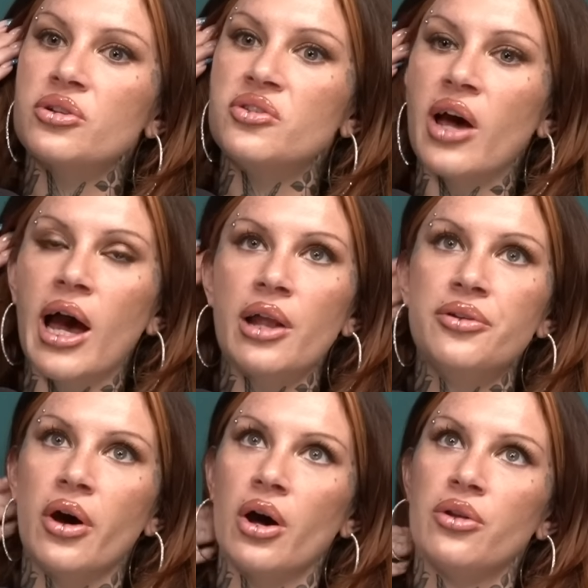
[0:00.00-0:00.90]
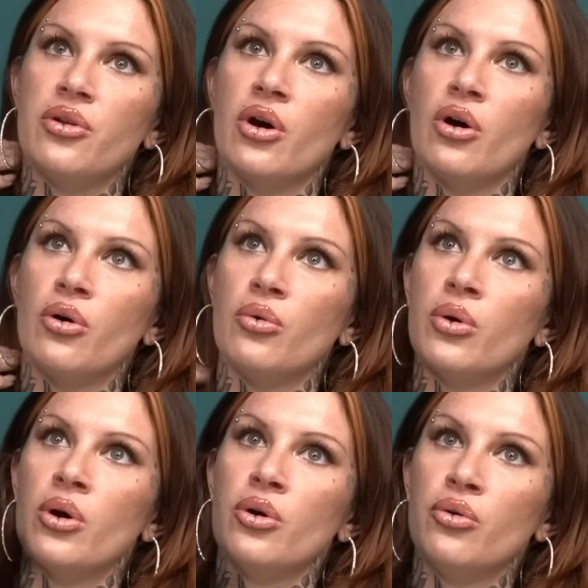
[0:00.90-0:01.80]
dad not know
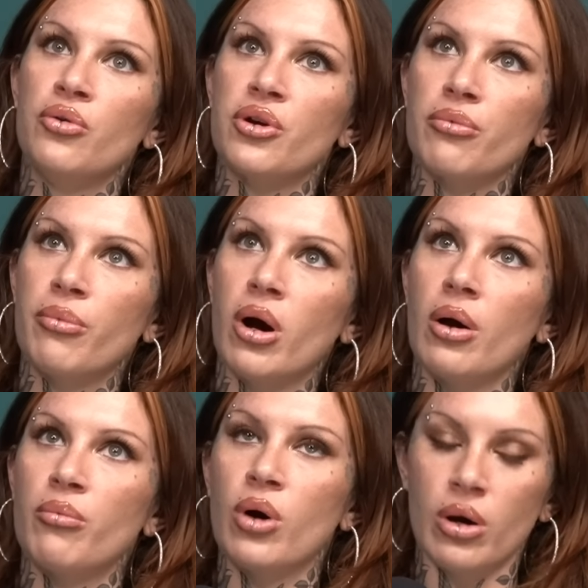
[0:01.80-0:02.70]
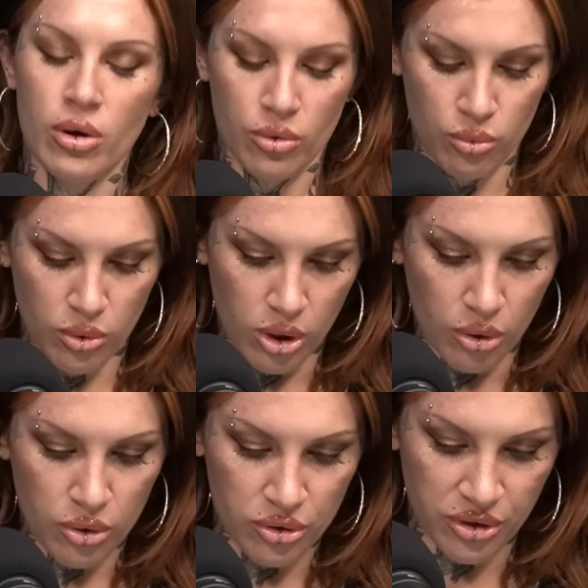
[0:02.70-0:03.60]
who your mom. Wa- Whoa,
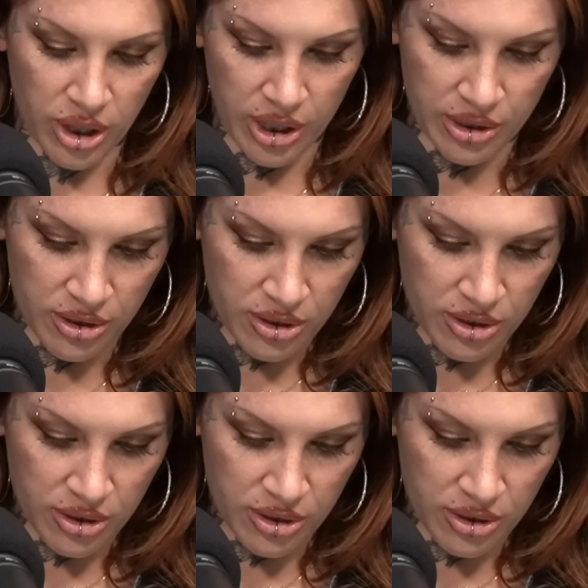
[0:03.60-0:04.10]
hold on.